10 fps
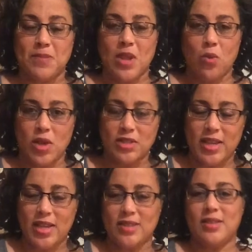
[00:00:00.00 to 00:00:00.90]
And once
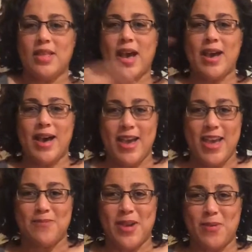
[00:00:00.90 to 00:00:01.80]
I get to that, I
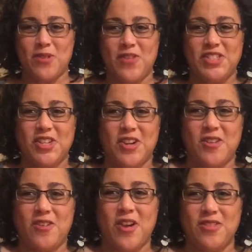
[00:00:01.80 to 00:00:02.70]
have my motivation
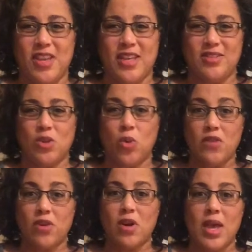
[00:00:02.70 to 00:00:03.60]
on the end. So
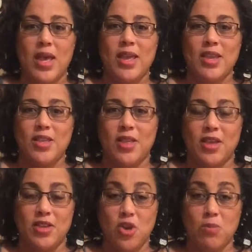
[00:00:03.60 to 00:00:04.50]
whatever
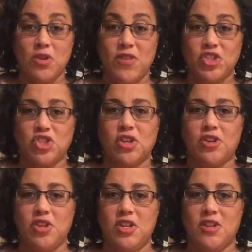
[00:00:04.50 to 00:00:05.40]
your motivations
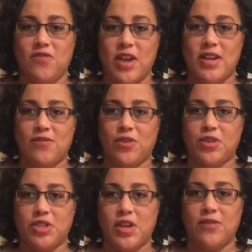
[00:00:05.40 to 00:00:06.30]
are, you need to define that for
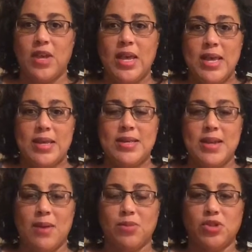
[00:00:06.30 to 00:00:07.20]
yourself.
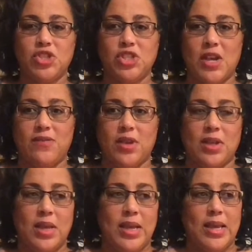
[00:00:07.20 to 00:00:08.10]
Number 7,